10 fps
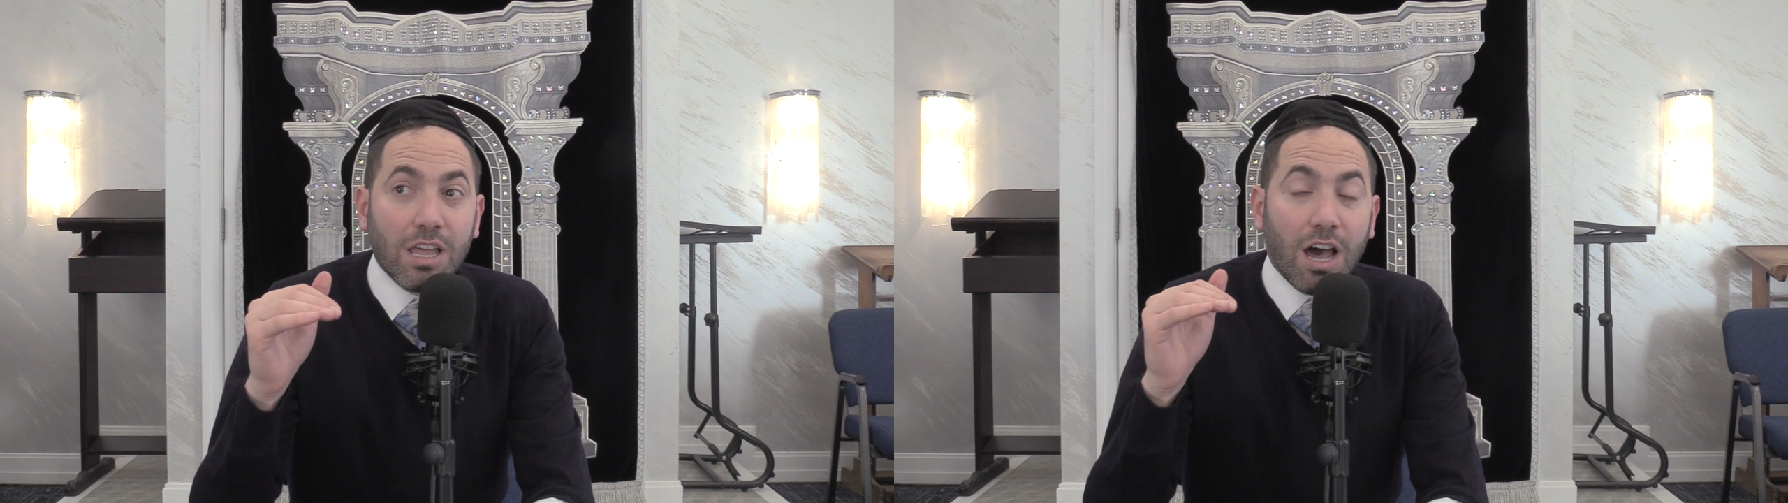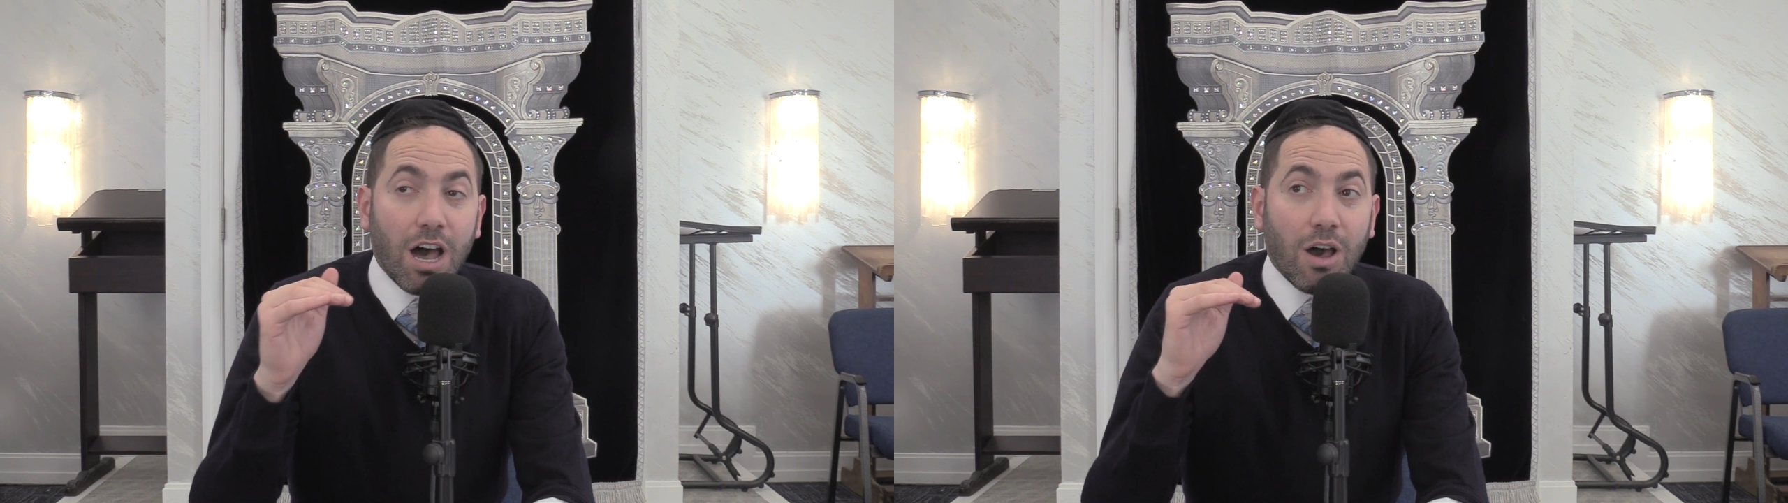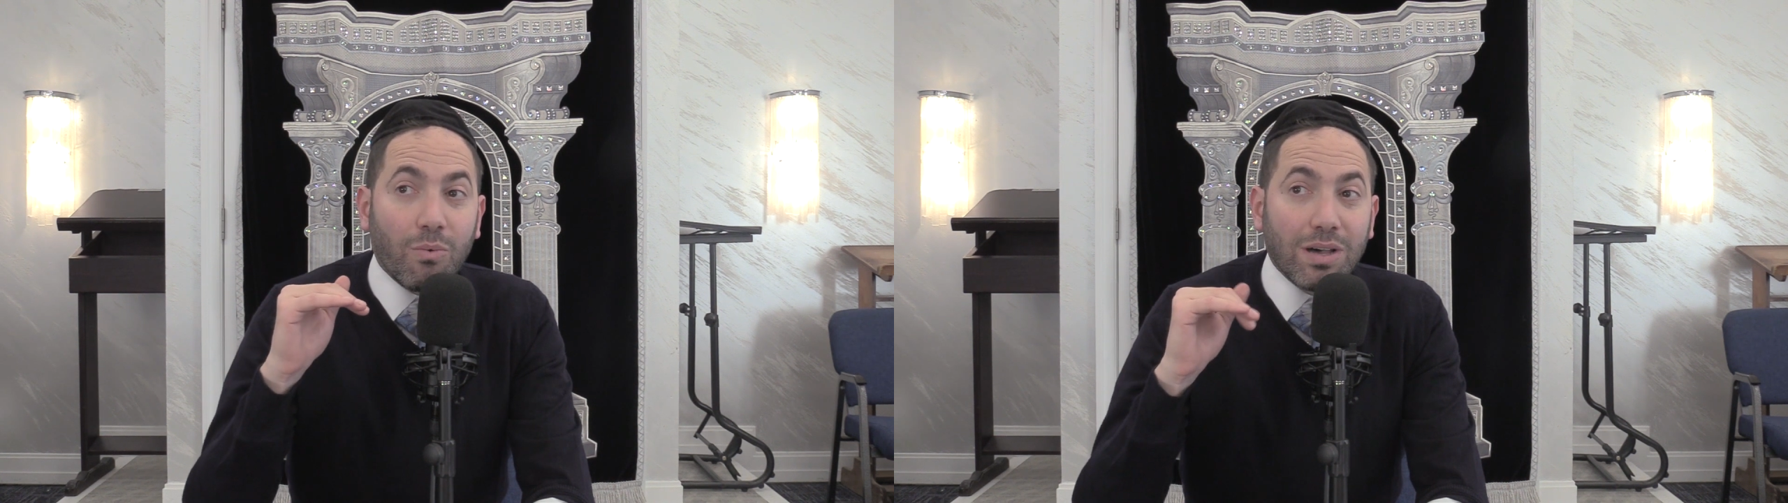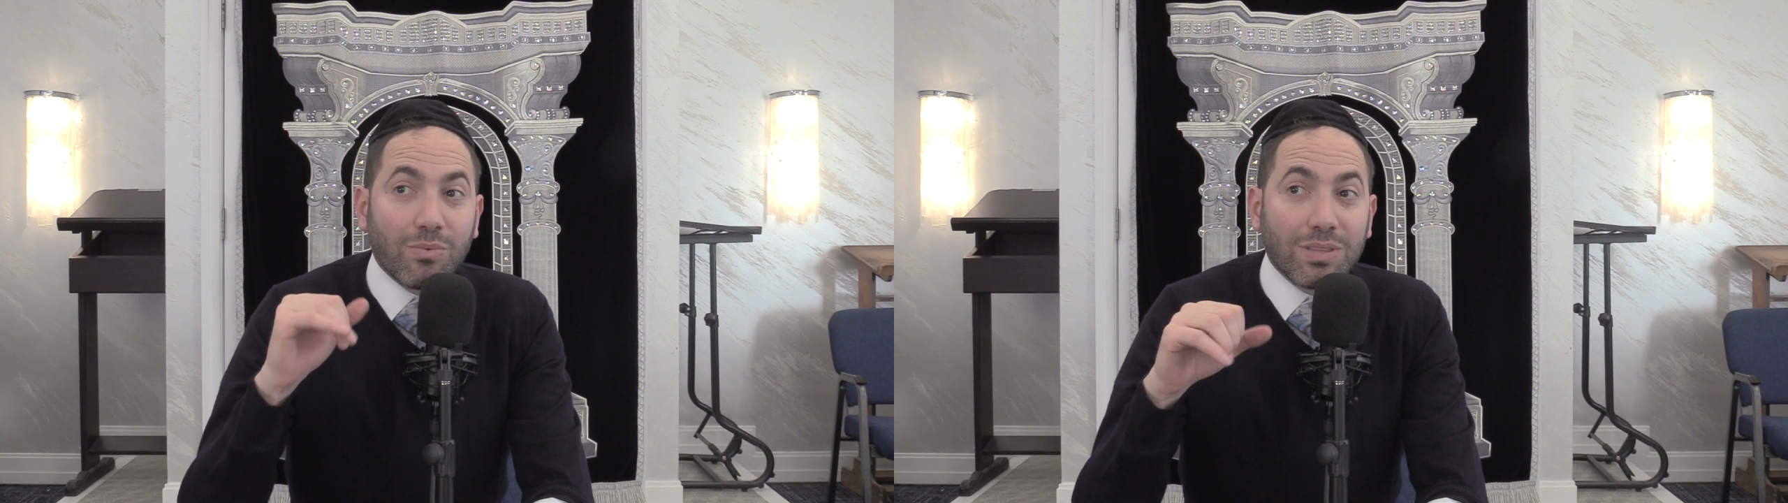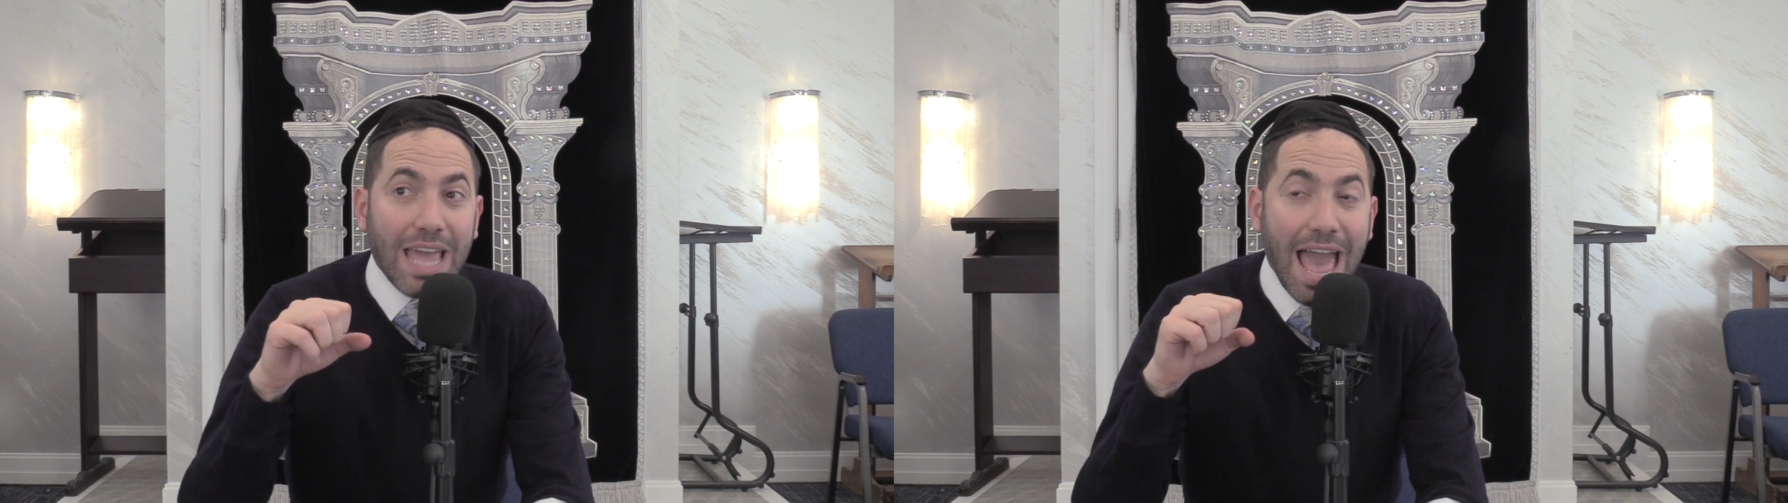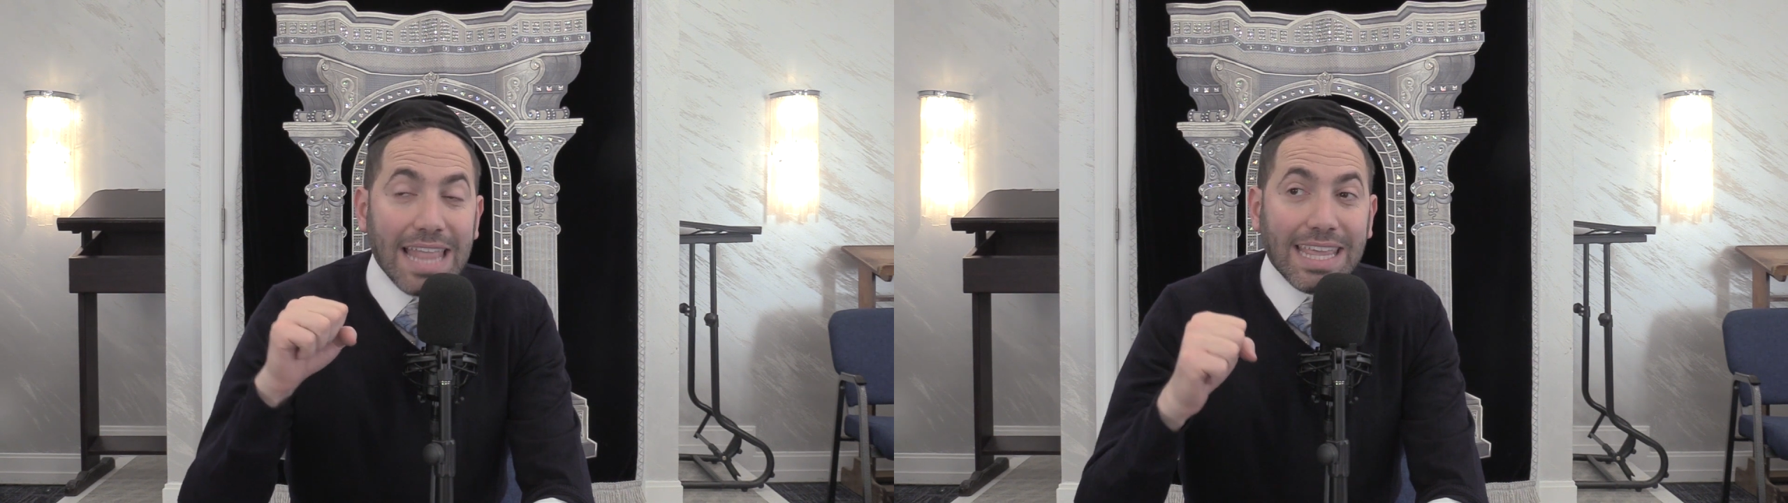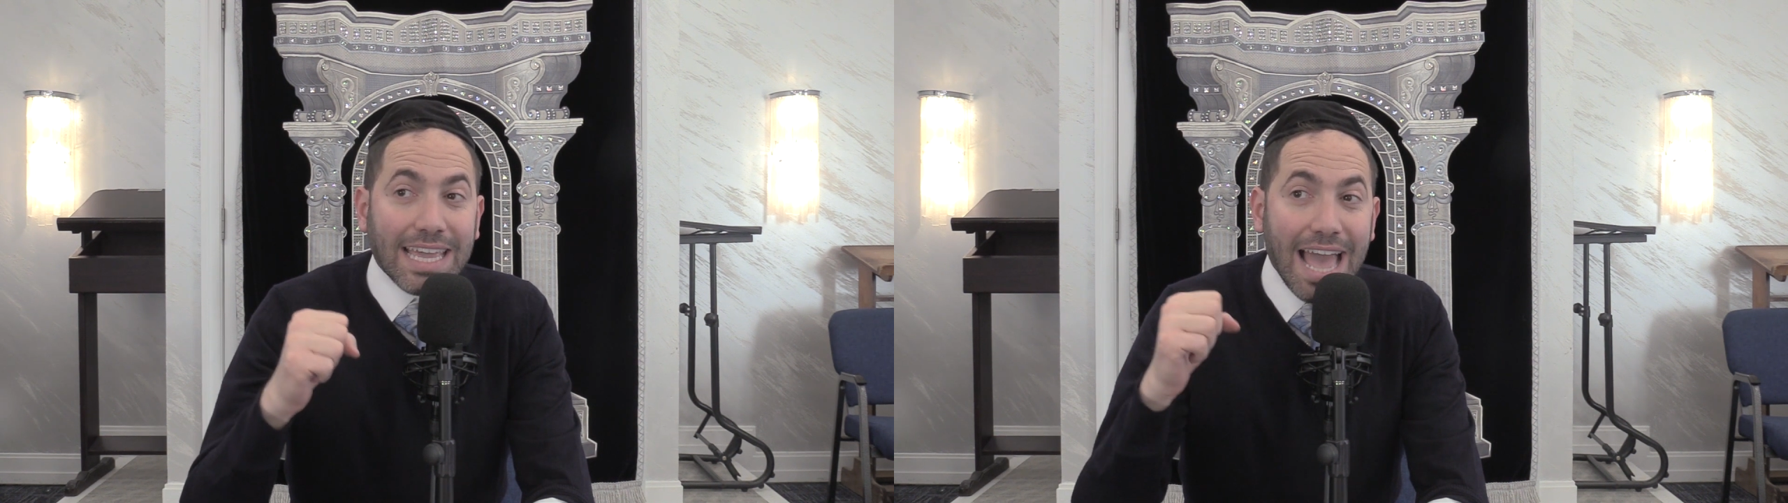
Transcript: uh, they had to